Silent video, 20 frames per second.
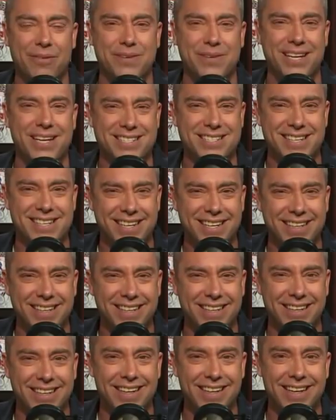Disney?
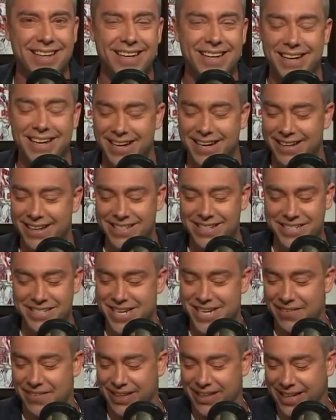Let's just
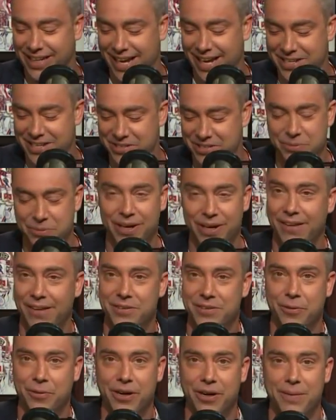never get canceled so we don't have to
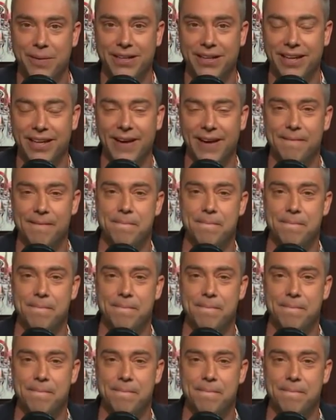worry about that.